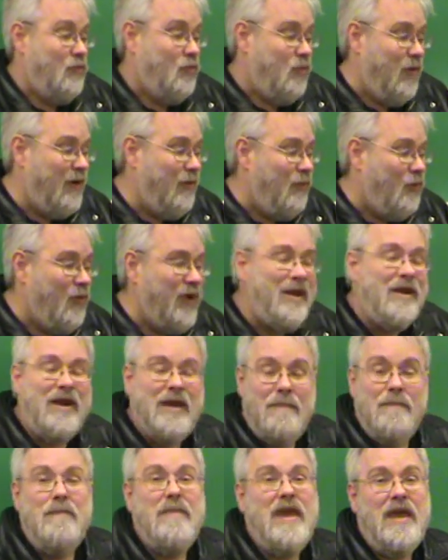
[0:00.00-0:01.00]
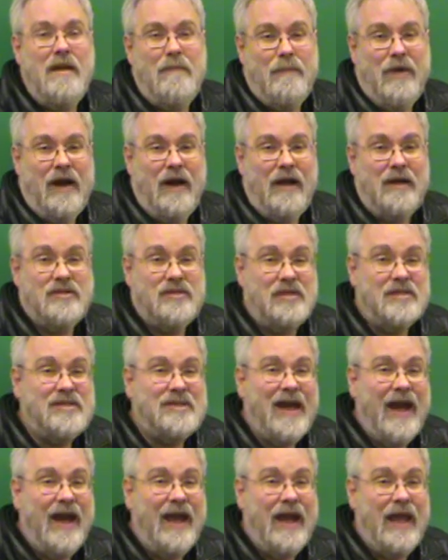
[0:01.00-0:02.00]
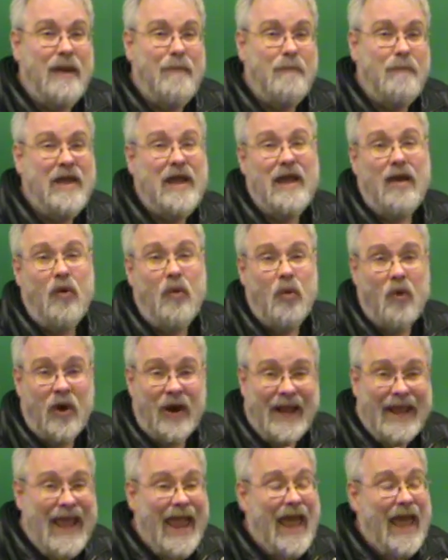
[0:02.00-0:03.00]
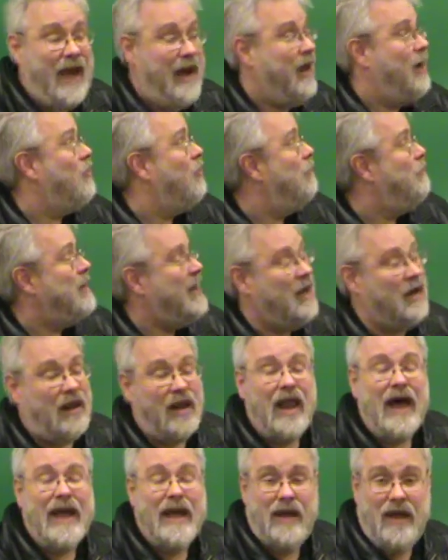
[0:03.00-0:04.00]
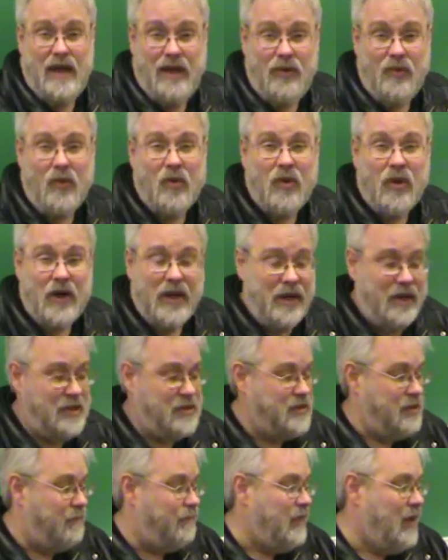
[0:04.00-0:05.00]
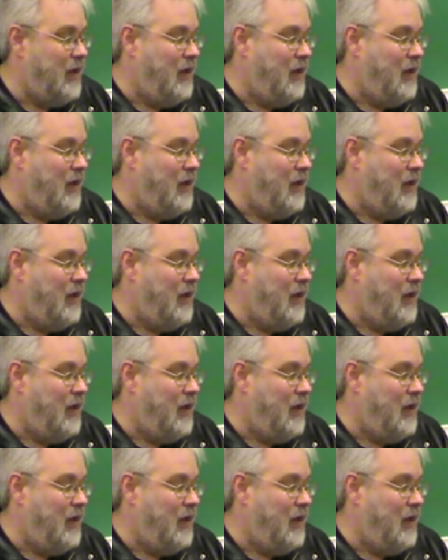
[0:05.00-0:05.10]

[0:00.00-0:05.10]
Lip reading: Well, what did he mean by society being organic or being like an organism?